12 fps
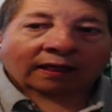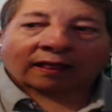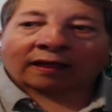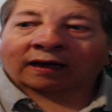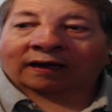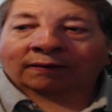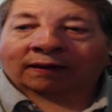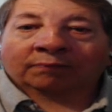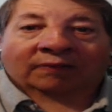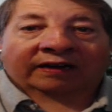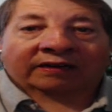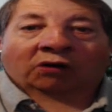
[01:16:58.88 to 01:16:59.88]
I'm
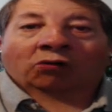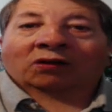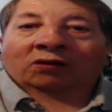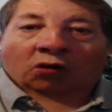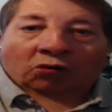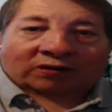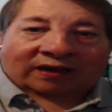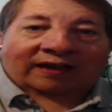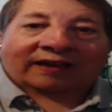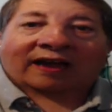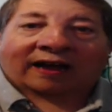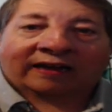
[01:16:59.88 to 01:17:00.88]
like going,
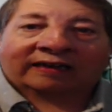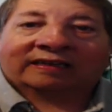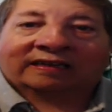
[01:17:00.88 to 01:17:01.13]
okay, I